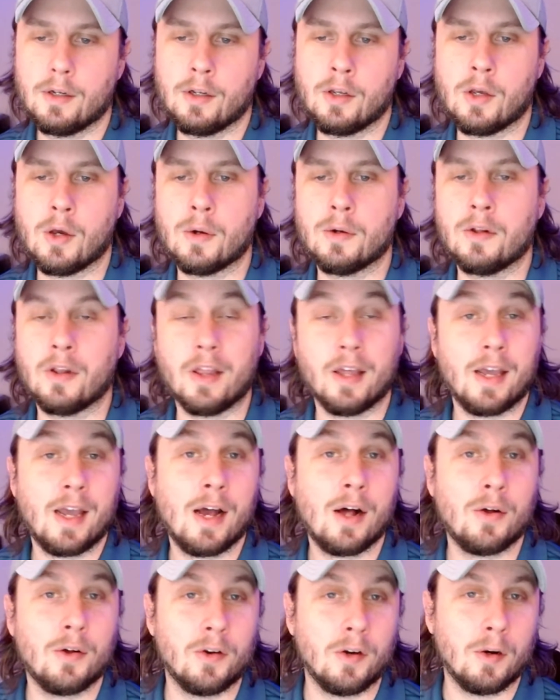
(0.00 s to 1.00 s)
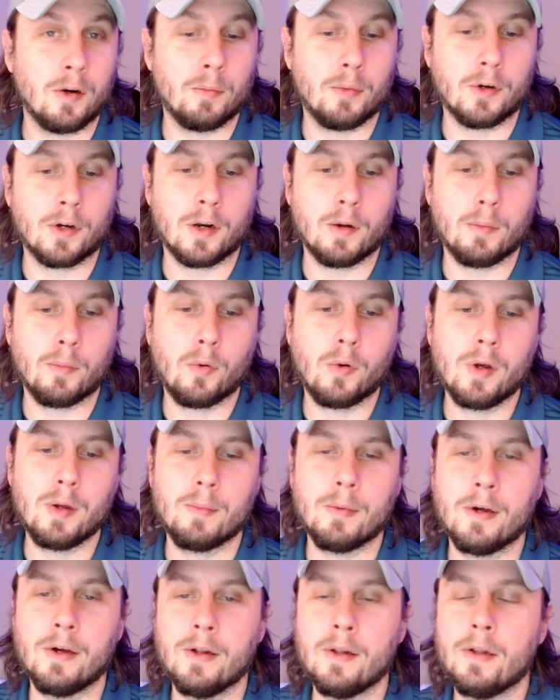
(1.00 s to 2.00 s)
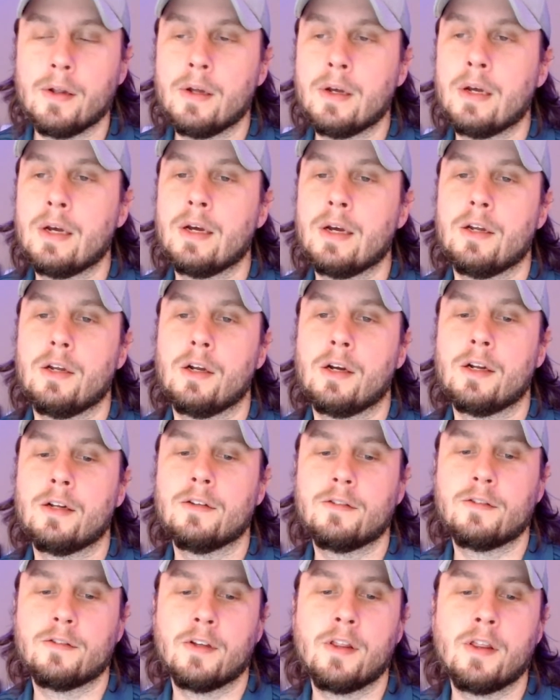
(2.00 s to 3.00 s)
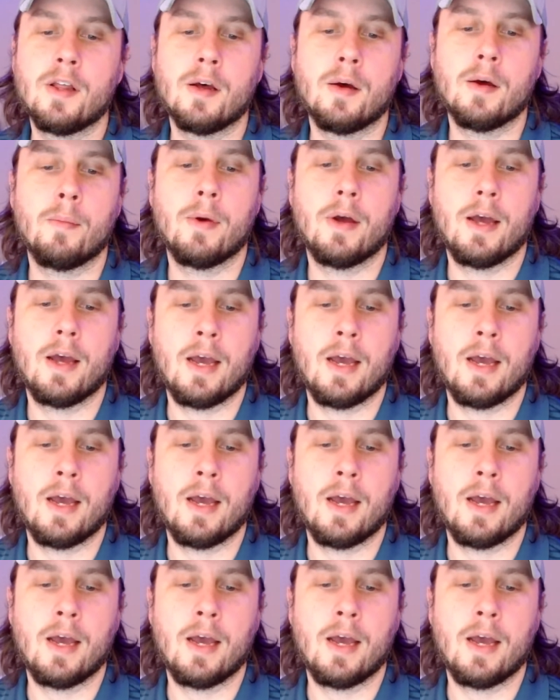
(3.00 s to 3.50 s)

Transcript: go to the calendar and book an appointment, you're going to send them